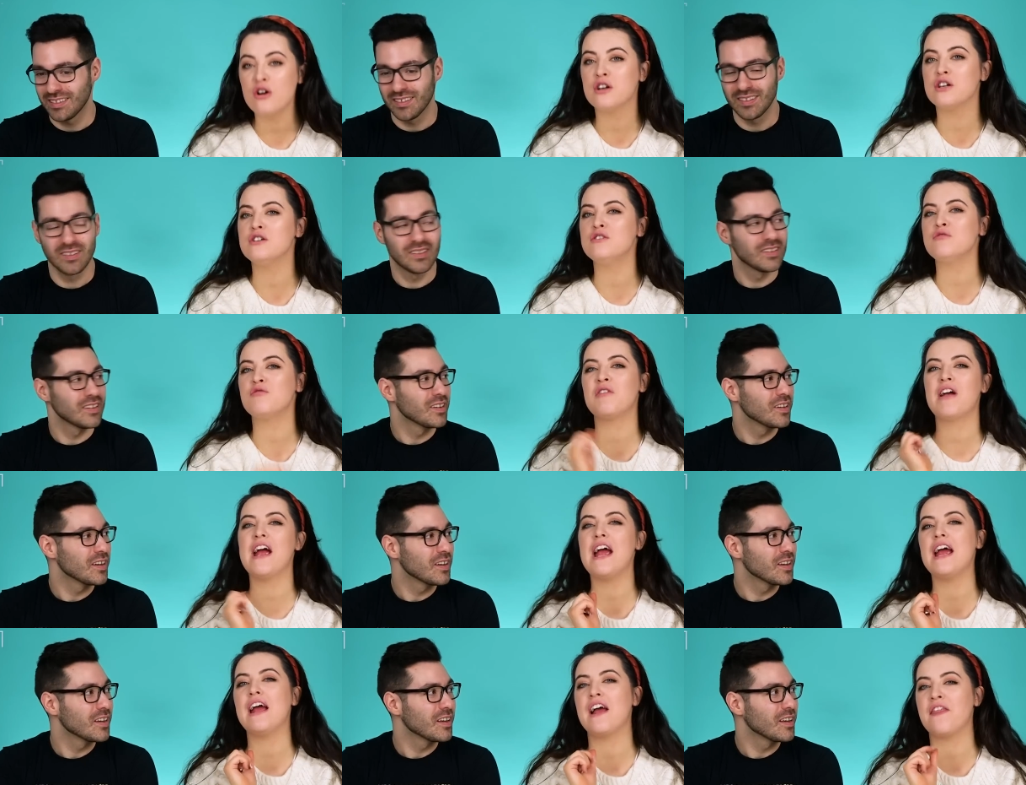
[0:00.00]

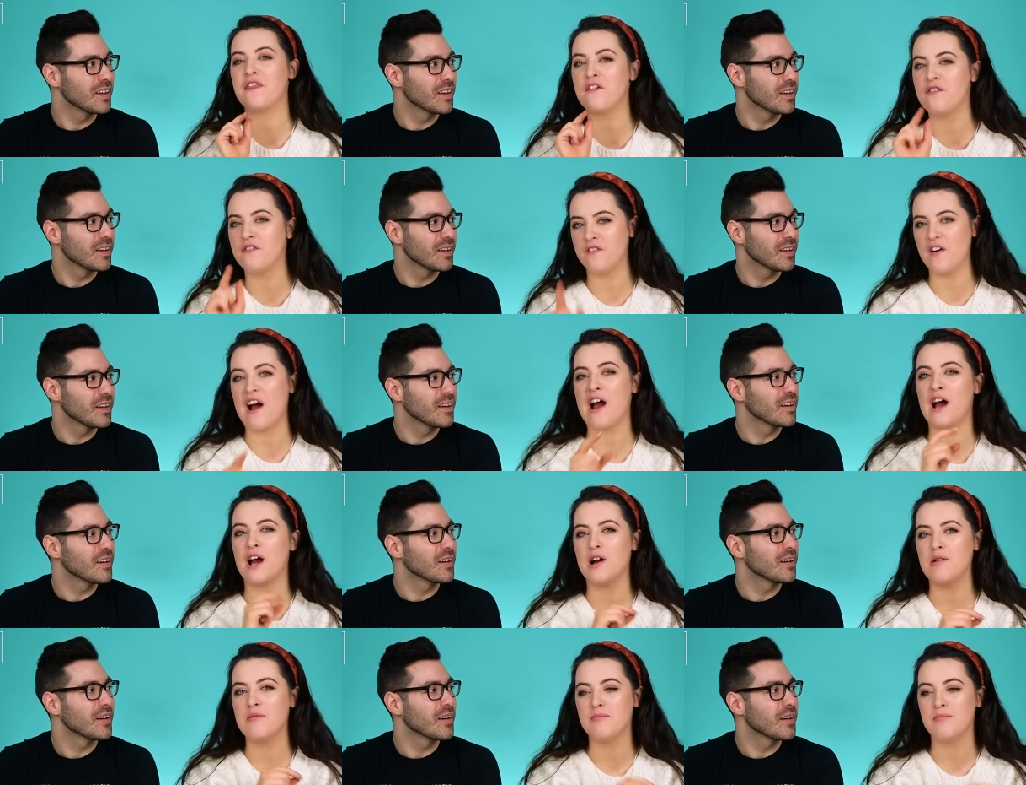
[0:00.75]
Speaker 1: Uncle Ray at the
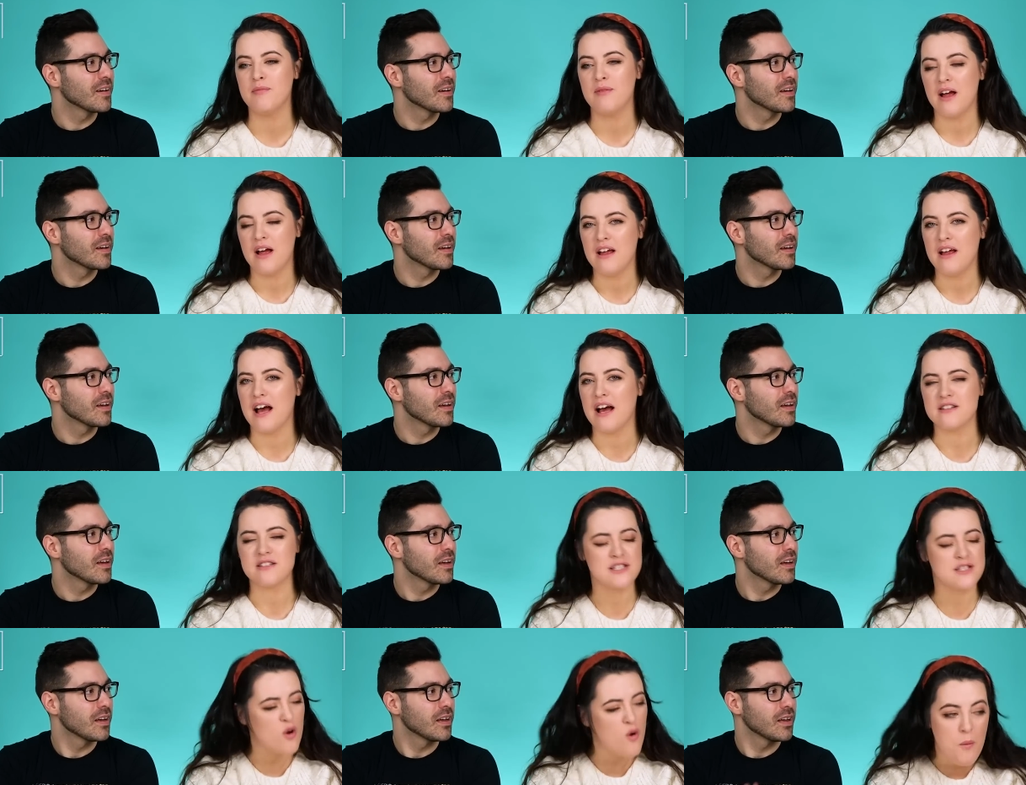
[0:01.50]
farm
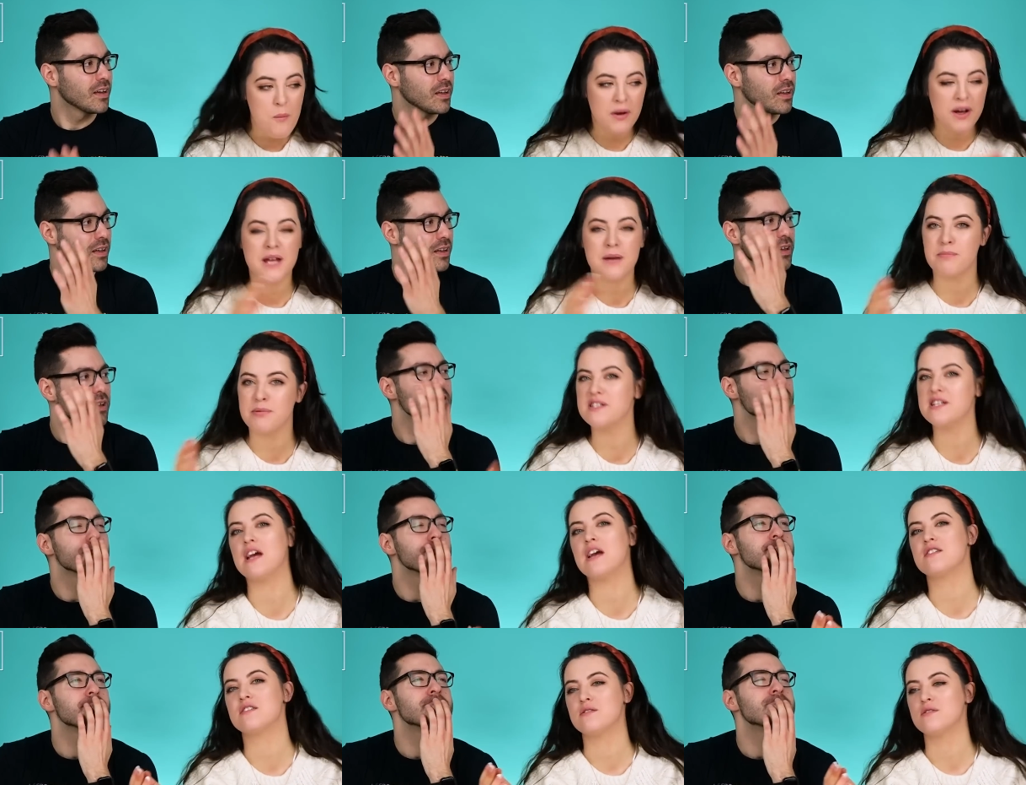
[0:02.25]
has so many
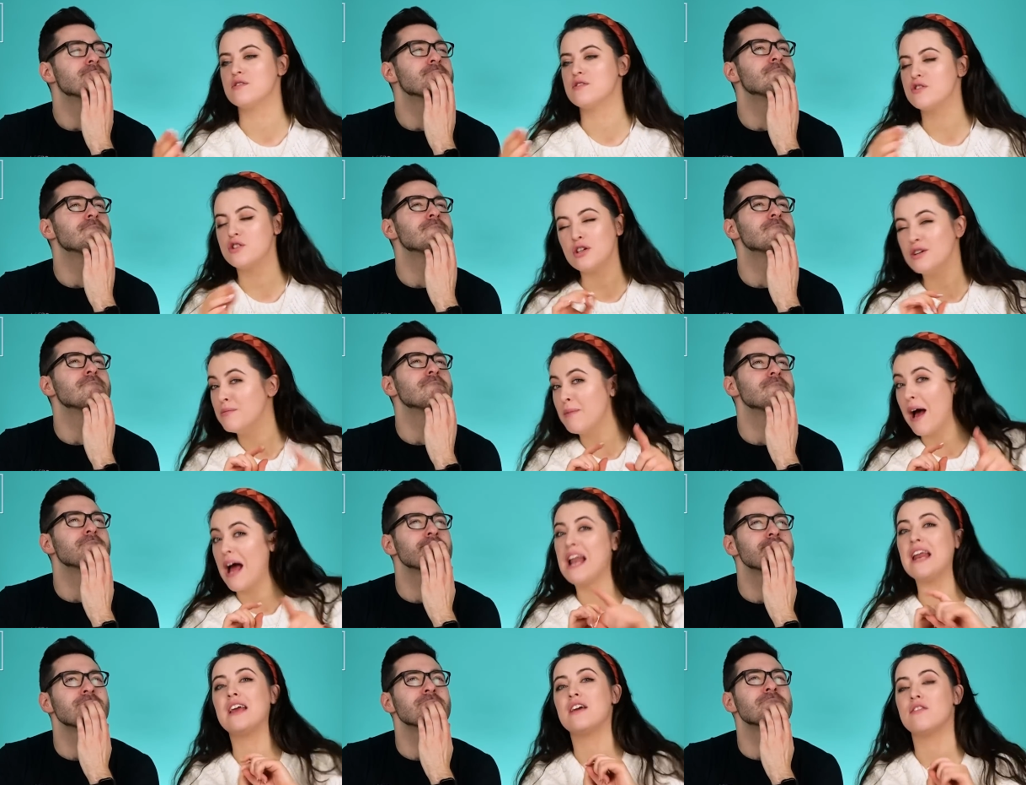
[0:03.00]
potatoes,
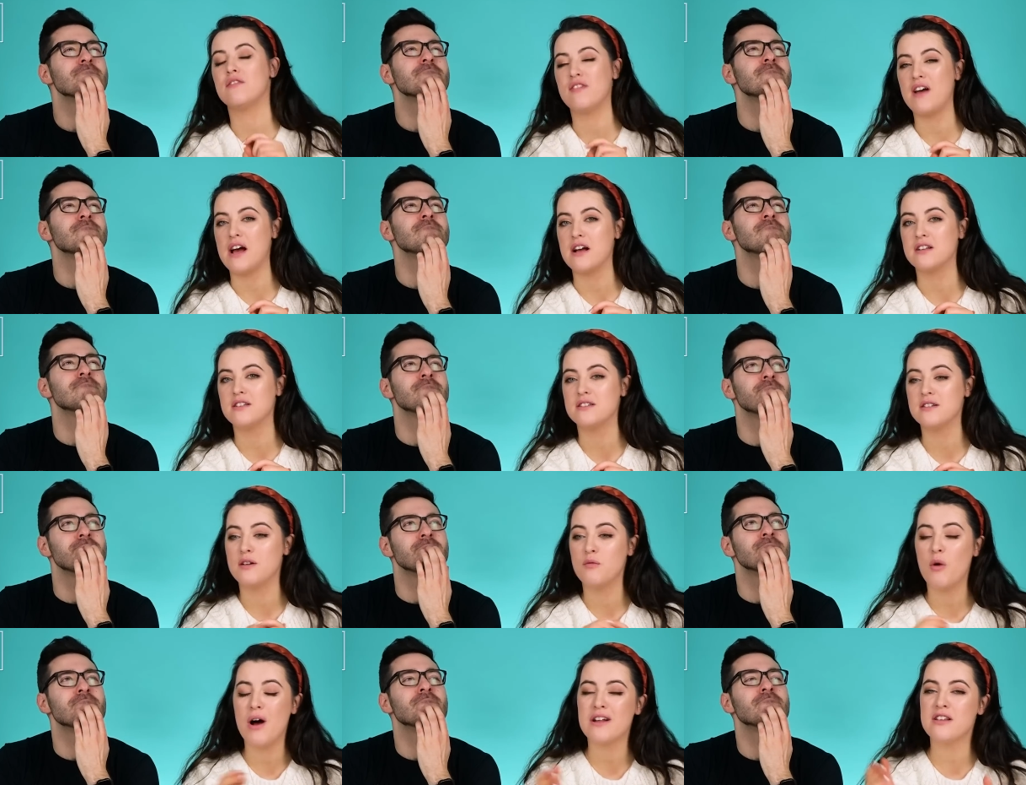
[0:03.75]
too many, in
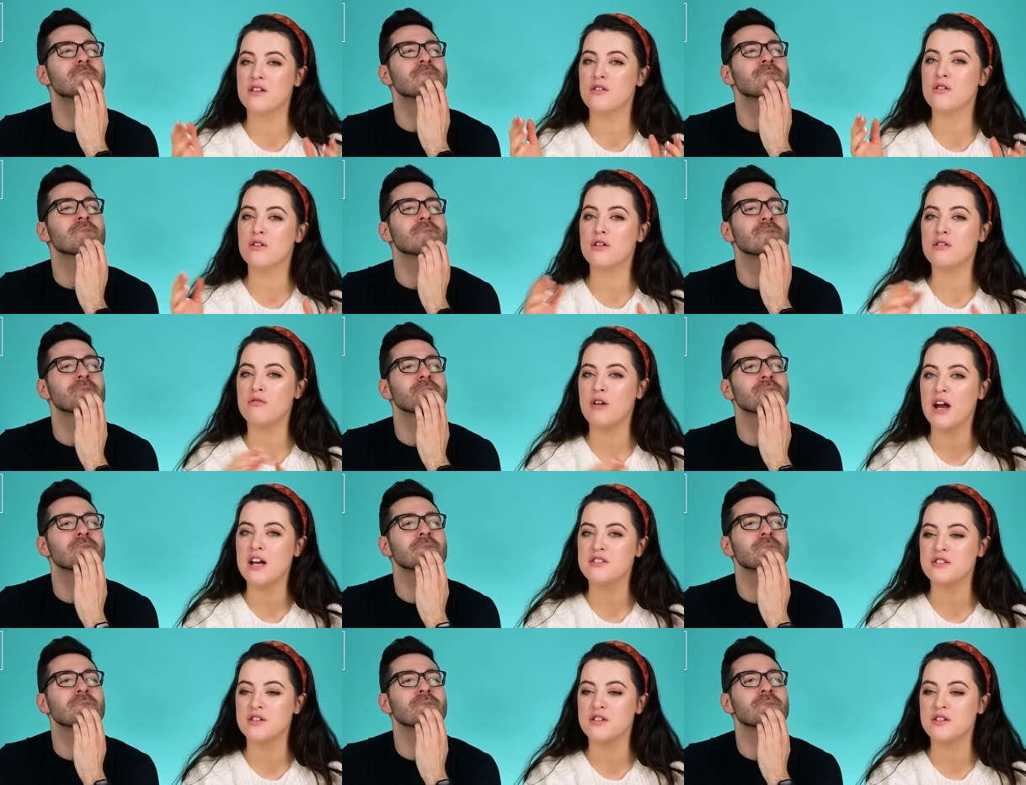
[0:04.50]
fact. Mm. What did Uncle Ray